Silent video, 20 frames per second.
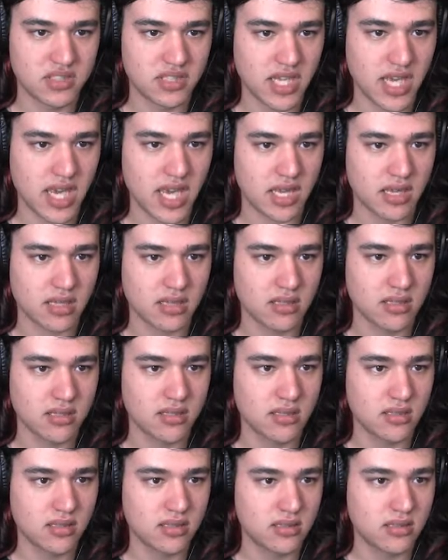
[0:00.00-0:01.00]
Heh.
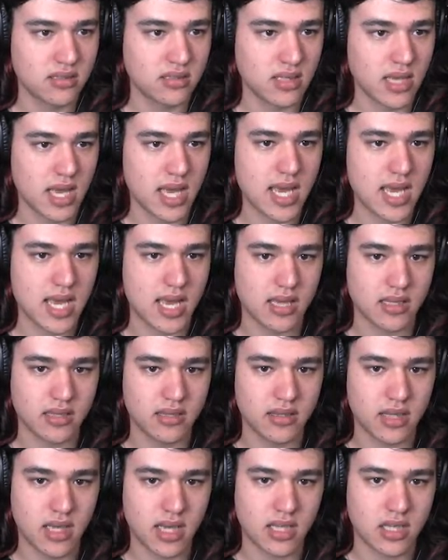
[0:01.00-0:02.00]
Ha!
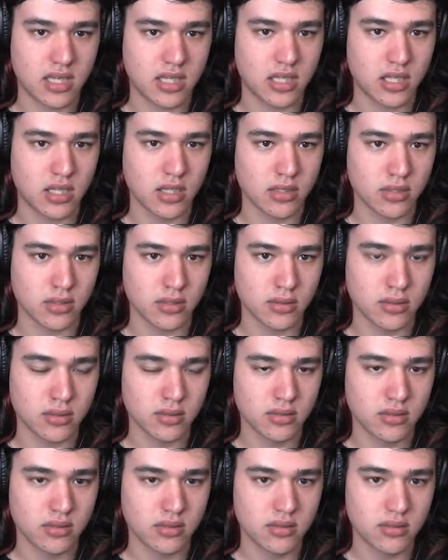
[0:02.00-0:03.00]
Thank you.
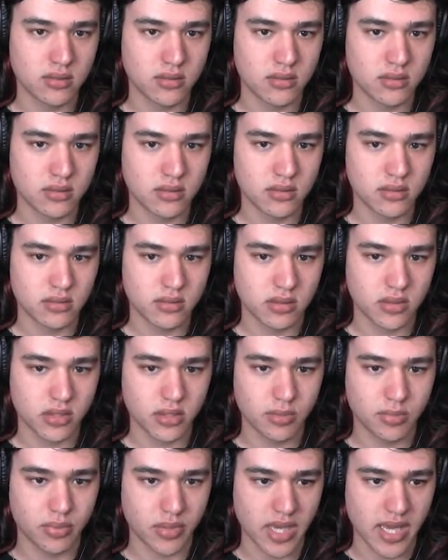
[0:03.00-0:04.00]

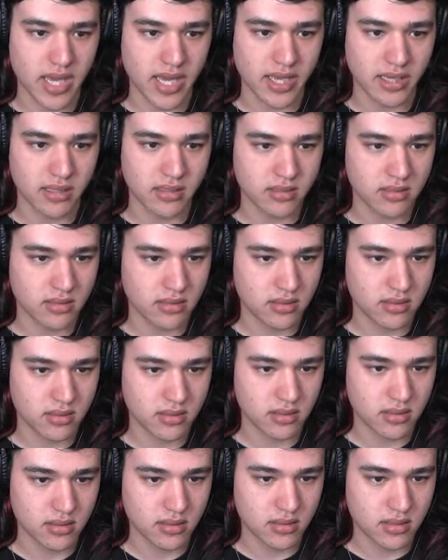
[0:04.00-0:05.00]
Goodbye.
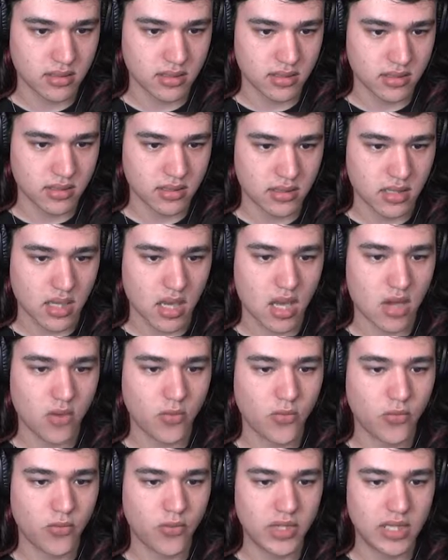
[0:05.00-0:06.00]
Oh,
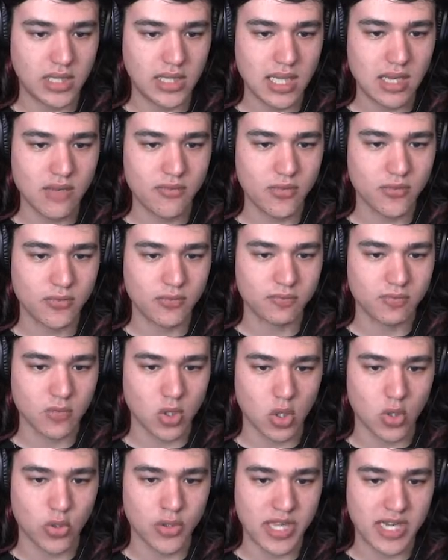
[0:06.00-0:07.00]
for the love of
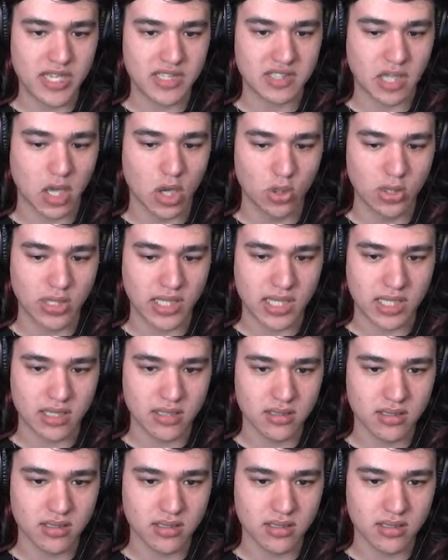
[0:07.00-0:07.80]
all that is holy.